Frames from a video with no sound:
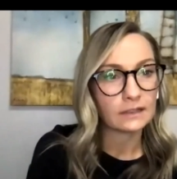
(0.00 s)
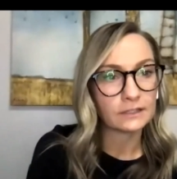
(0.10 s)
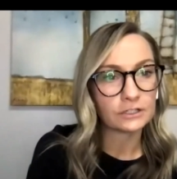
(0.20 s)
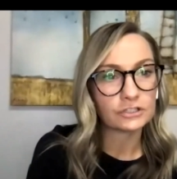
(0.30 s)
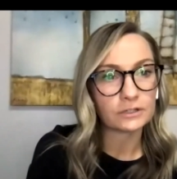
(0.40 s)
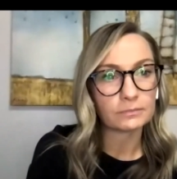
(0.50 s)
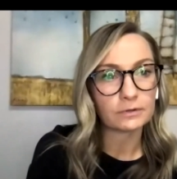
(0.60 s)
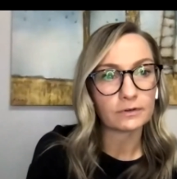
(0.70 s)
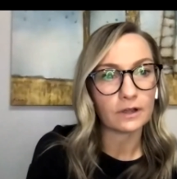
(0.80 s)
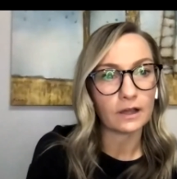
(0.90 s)
literature
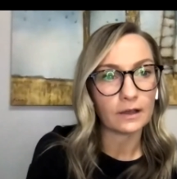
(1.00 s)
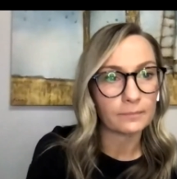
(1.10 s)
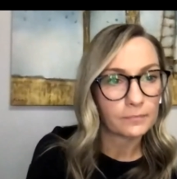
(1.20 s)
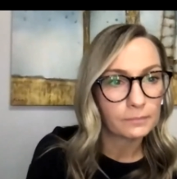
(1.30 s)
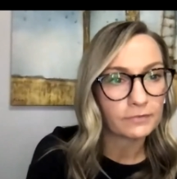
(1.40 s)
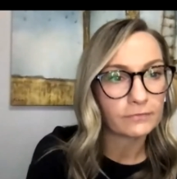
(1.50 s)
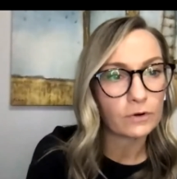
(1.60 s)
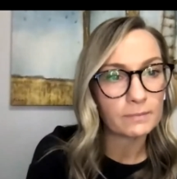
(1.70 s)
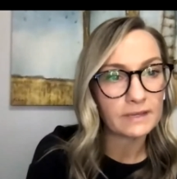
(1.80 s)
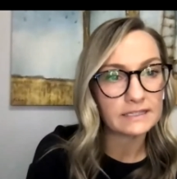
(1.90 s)
and
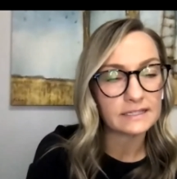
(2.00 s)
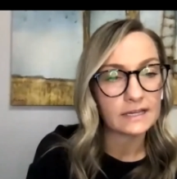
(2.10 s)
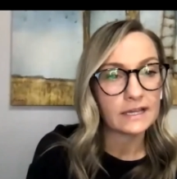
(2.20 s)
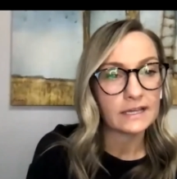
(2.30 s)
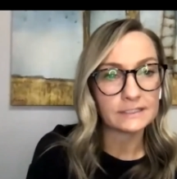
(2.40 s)
performance.